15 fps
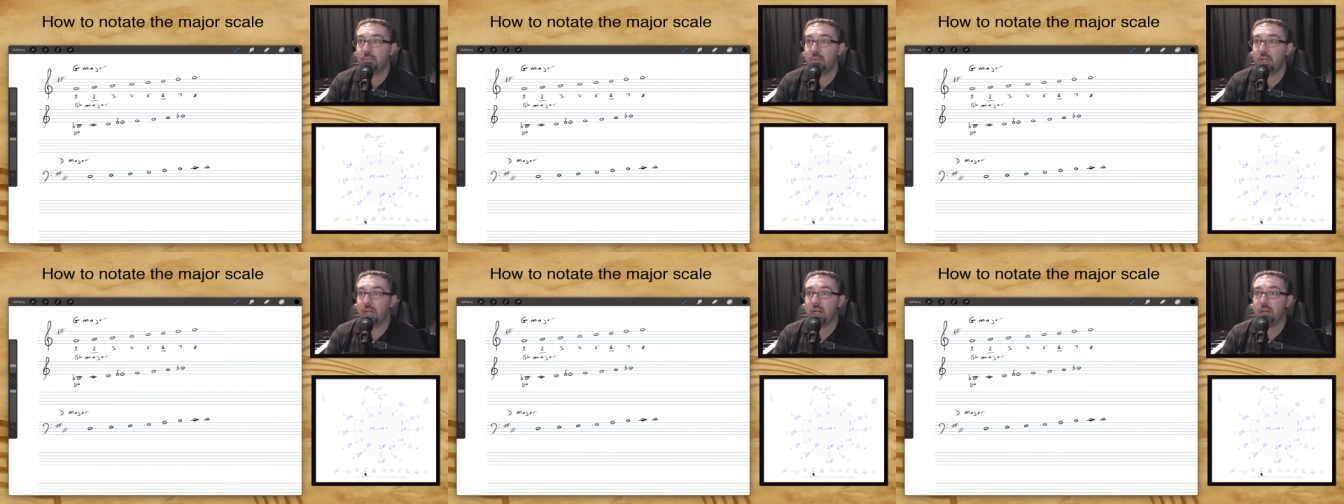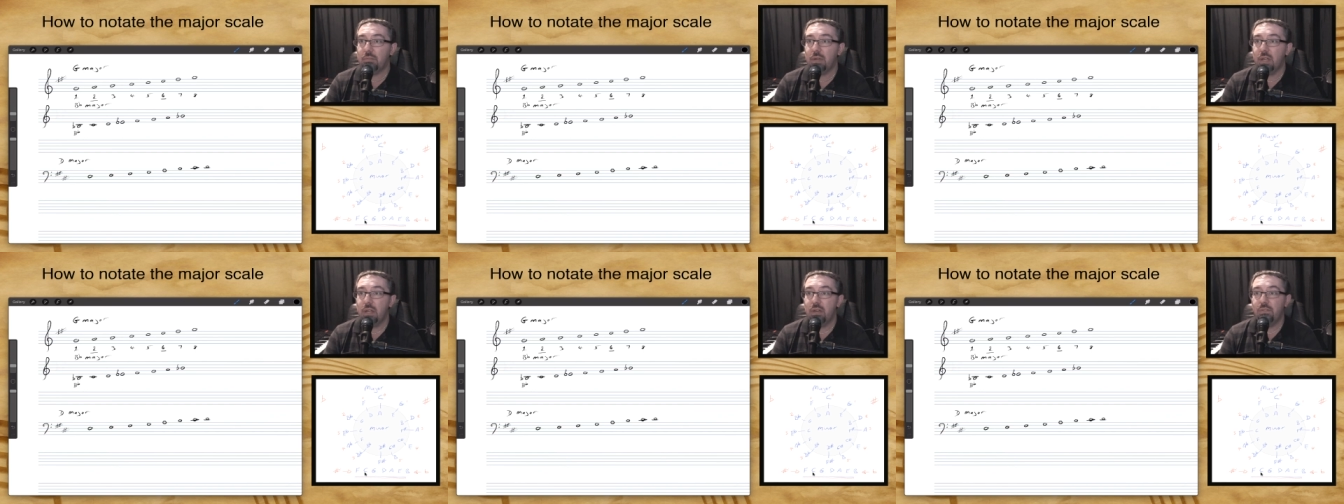Um,
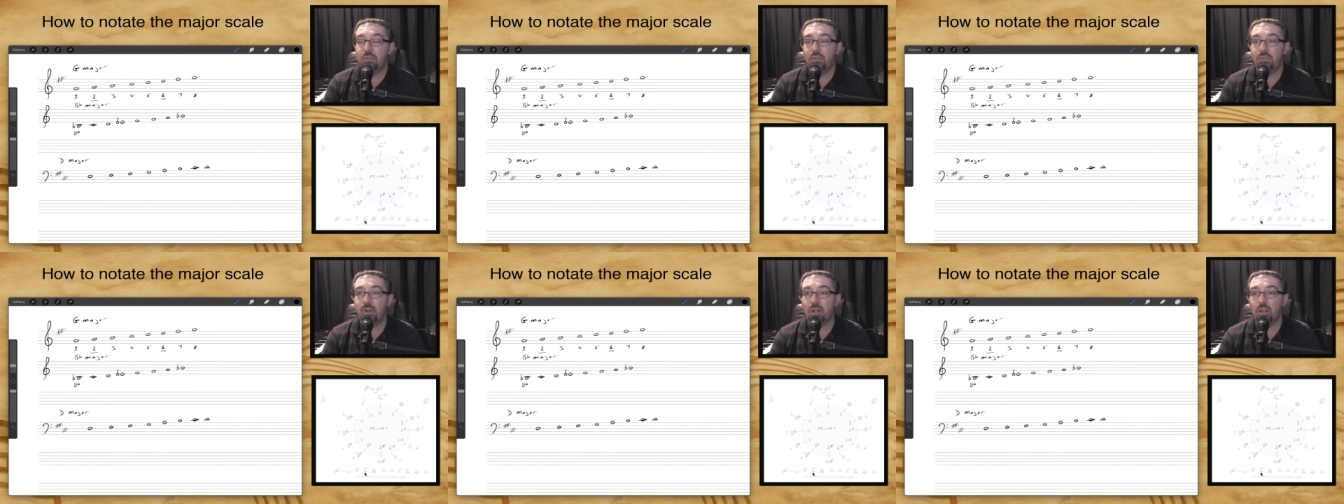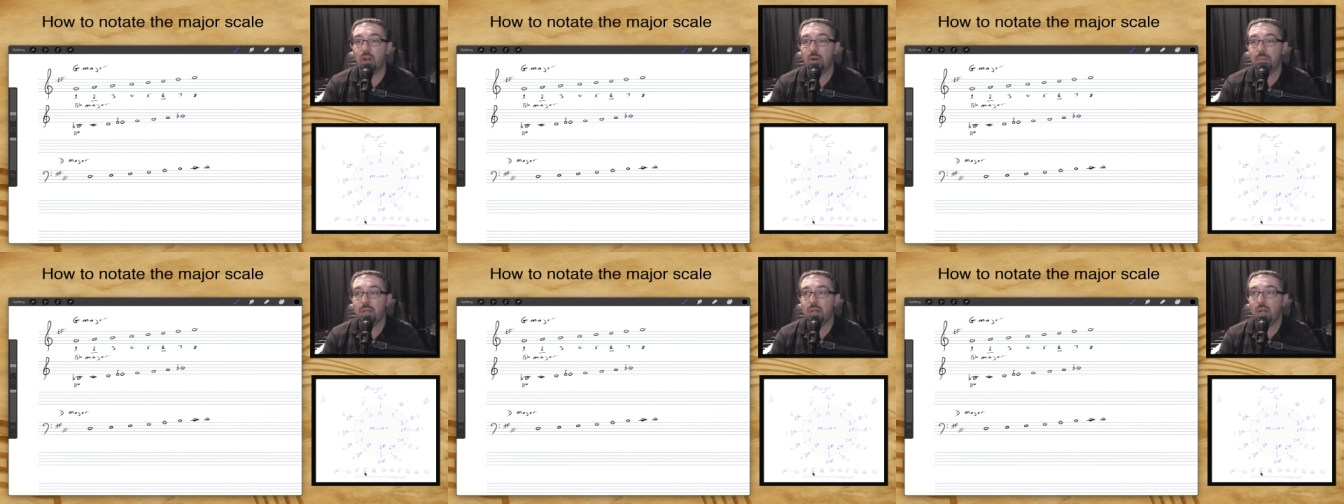feel free to
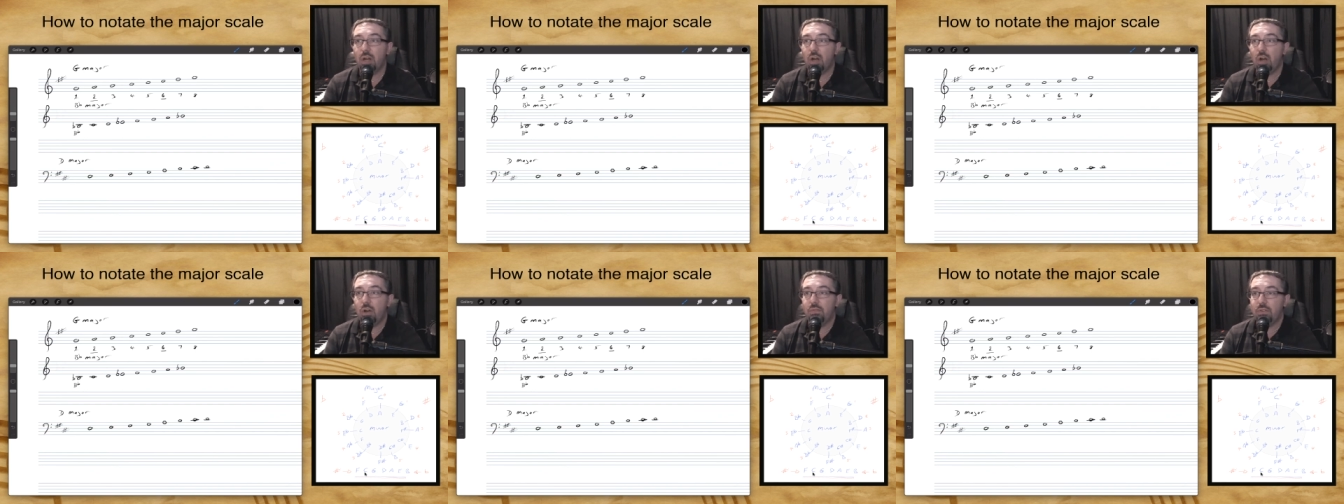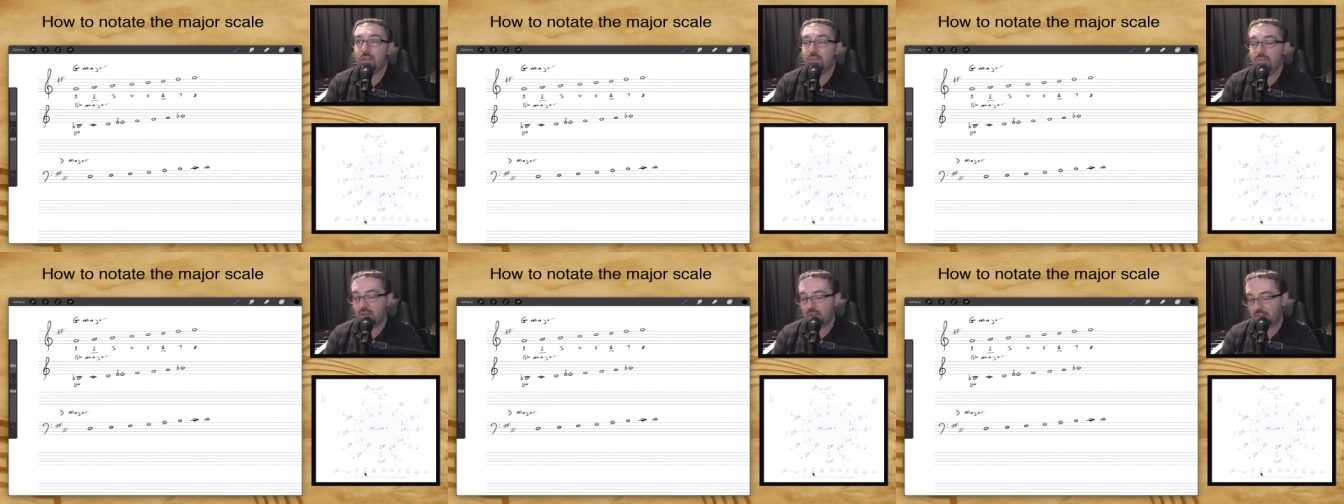comment. Hopefully you
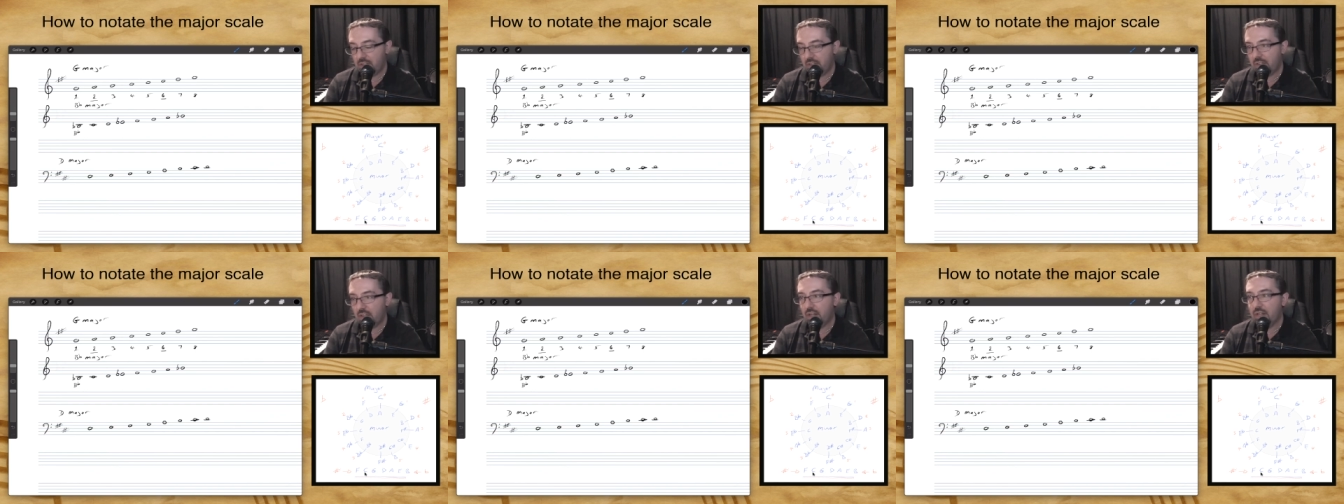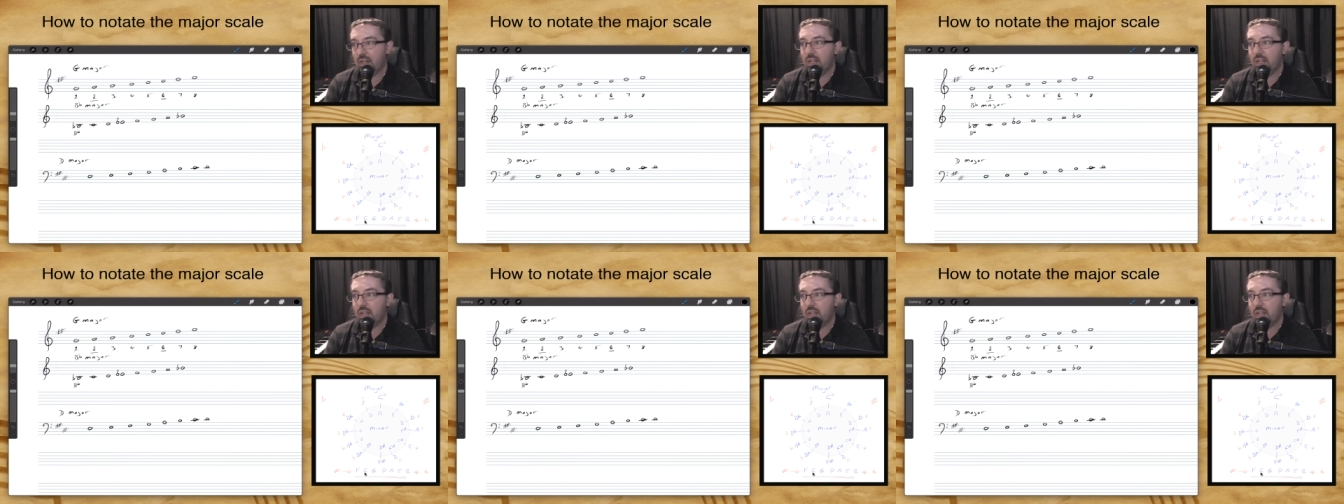found that that